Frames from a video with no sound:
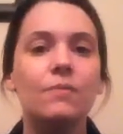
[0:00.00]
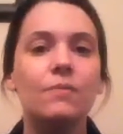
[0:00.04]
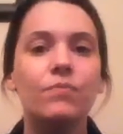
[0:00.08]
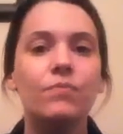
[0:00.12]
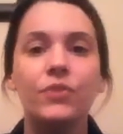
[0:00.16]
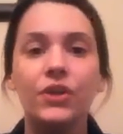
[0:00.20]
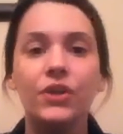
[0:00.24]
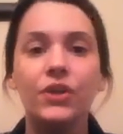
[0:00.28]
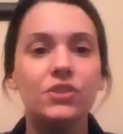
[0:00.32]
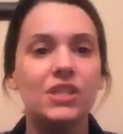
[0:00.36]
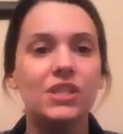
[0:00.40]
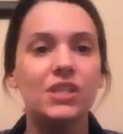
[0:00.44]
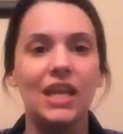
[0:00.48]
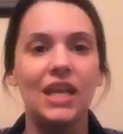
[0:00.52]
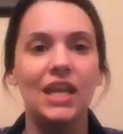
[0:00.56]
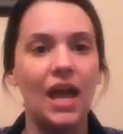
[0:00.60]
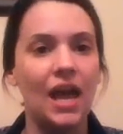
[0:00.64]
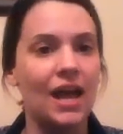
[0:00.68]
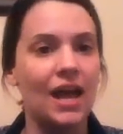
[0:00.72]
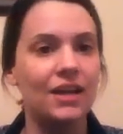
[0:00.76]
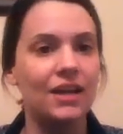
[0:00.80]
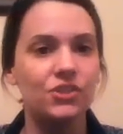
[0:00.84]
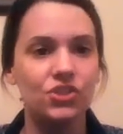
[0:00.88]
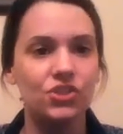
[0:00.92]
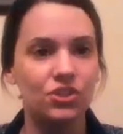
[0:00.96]
there's a
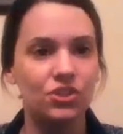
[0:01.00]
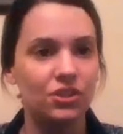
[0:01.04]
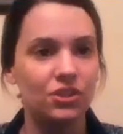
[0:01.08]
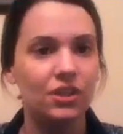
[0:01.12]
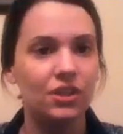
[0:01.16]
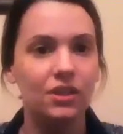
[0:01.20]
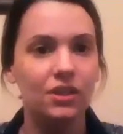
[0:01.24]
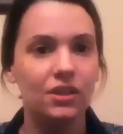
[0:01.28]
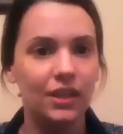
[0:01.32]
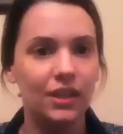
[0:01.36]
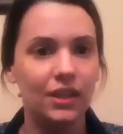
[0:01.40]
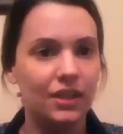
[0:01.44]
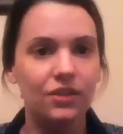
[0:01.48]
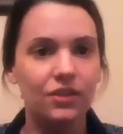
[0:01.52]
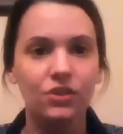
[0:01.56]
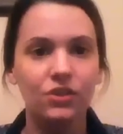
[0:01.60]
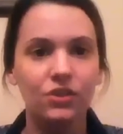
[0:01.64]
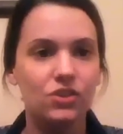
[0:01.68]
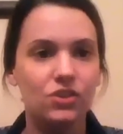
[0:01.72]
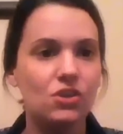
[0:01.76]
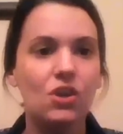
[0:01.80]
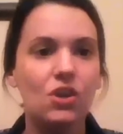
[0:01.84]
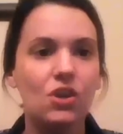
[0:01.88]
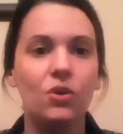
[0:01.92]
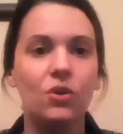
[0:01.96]
catch. Like,
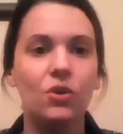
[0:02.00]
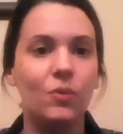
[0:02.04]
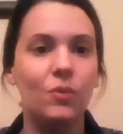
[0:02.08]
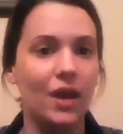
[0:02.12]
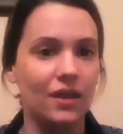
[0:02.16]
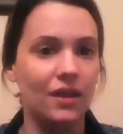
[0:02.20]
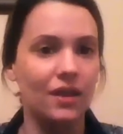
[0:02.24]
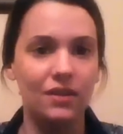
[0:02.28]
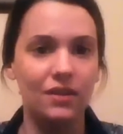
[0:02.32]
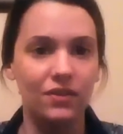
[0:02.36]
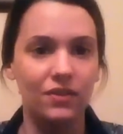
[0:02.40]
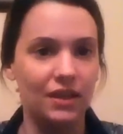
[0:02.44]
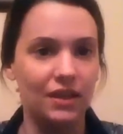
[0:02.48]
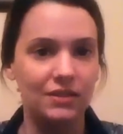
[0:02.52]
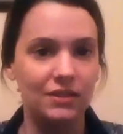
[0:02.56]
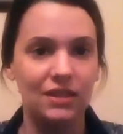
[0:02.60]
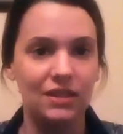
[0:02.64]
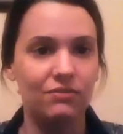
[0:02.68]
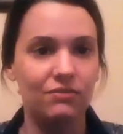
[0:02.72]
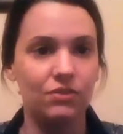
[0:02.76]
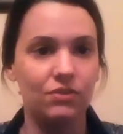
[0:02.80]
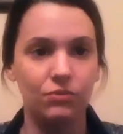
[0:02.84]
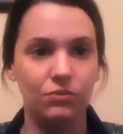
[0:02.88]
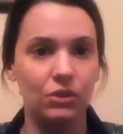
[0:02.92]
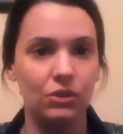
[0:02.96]
there's no way that that's
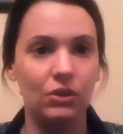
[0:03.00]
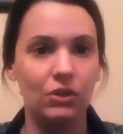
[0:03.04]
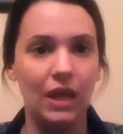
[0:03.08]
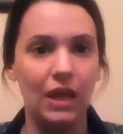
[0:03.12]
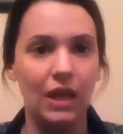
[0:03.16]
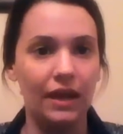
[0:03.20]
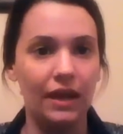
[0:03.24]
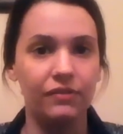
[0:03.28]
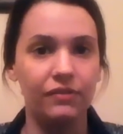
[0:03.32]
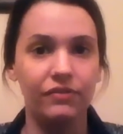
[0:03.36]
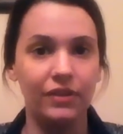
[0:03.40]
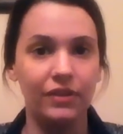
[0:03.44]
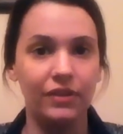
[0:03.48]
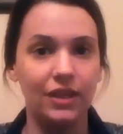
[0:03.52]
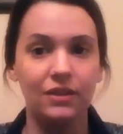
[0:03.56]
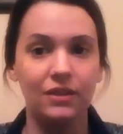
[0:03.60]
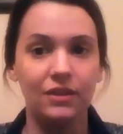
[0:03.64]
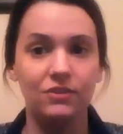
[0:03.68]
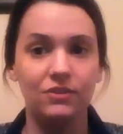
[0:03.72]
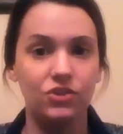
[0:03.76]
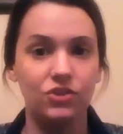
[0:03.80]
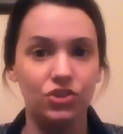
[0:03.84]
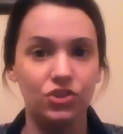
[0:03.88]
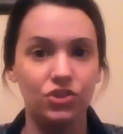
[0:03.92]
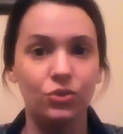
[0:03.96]
even real life.
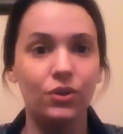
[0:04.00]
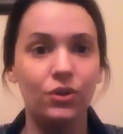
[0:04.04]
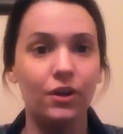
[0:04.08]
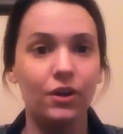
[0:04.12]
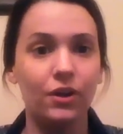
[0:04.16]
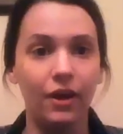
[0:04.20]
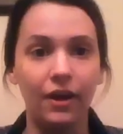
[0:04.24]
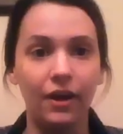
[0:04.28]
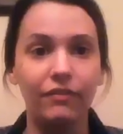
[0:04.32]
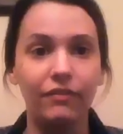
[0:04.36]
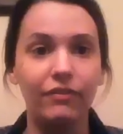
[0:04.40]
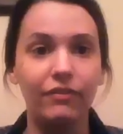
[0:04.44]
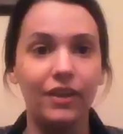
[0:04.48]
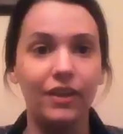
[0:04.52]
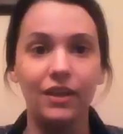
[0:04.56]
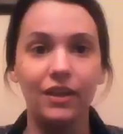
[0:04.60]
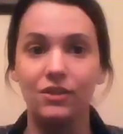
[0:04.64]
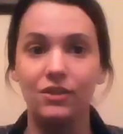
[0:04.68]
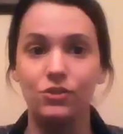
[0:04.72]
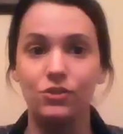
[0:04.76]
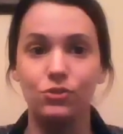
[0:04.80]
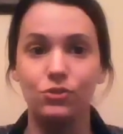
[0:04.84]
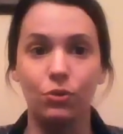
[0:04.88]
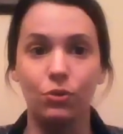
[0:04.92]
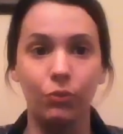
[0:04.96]
And sure enough, it
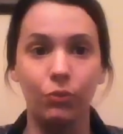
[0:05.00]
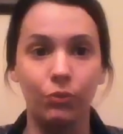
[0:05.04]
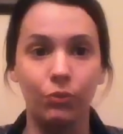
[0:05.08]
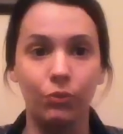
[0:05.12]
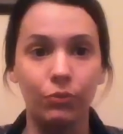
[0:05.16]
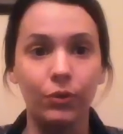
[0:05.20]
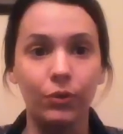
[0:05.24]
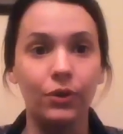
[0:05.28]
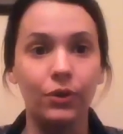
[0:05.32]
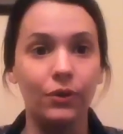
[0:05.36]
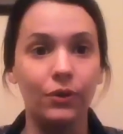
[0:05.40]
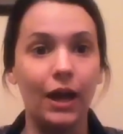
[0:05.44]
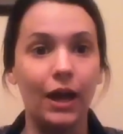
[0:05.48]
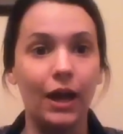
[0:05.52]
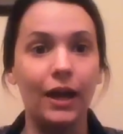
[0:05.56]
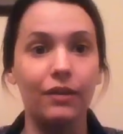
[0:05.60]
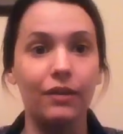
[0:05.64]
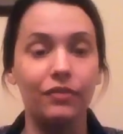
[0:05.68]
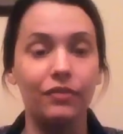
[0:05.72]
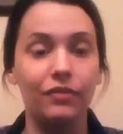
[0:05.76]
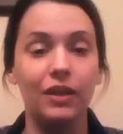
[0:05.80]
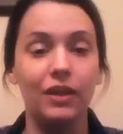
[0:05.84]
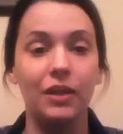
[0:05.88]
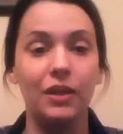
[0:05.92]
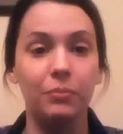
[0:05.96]
is real
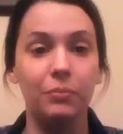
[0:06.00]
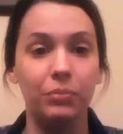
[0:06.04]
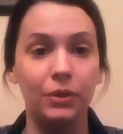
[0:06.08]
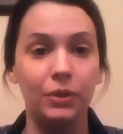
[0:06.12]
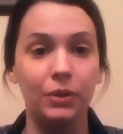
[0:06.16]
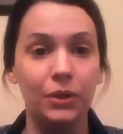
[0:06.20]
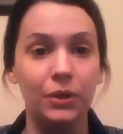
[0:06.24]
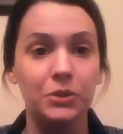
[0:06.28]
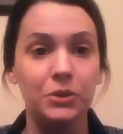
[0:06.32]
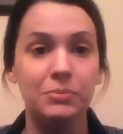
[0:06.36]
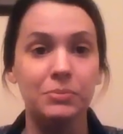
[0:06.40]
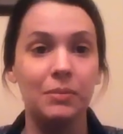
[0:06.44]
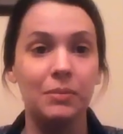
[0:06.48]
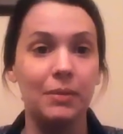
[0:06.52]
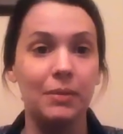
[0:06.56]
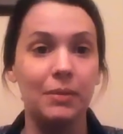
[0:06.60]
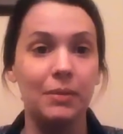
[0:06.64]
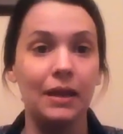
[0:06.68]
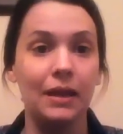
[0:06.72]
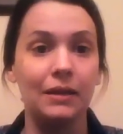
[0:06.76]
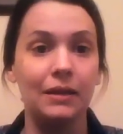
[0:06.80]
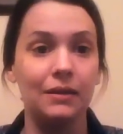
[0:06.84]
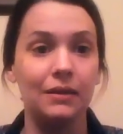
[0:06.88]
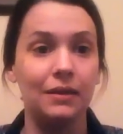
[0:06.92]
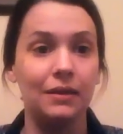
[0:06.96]
life. And it blows my
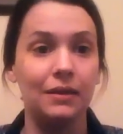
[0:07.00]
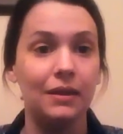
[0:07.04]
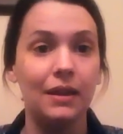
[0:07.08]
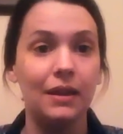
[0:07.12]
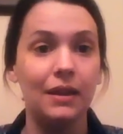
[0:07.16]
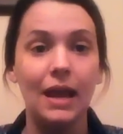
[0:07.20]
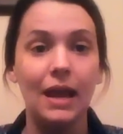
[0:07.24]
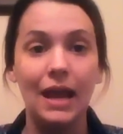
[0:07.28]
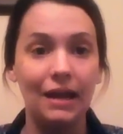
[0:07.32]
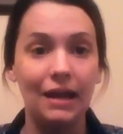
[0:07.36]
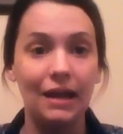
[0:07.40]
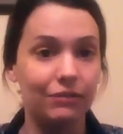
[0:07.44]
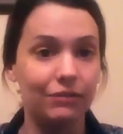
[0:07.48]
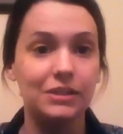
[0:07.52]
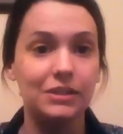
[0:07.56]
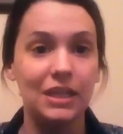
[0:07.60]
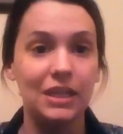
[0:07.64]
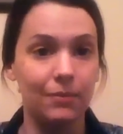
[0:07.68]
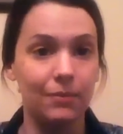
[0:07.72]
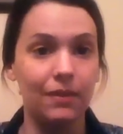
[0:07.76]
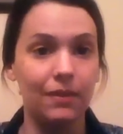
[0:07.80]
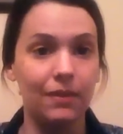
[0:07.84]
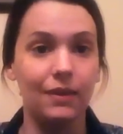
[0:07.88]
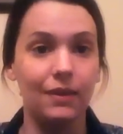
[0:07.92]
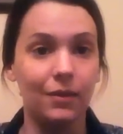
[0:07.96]
mind every
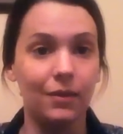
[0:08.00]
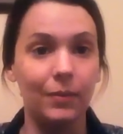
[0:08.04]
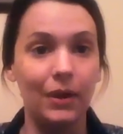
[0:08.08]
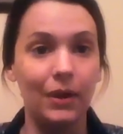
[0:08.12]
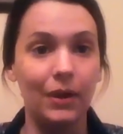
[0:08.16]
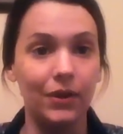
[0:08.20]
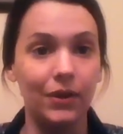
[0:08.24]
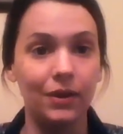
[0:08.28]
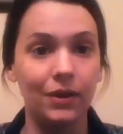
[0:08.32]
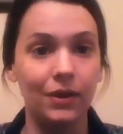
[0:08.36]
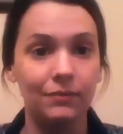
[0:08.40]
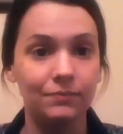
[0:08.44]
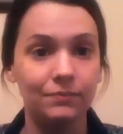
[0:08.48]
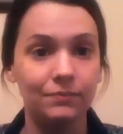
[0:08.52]
time I think about it.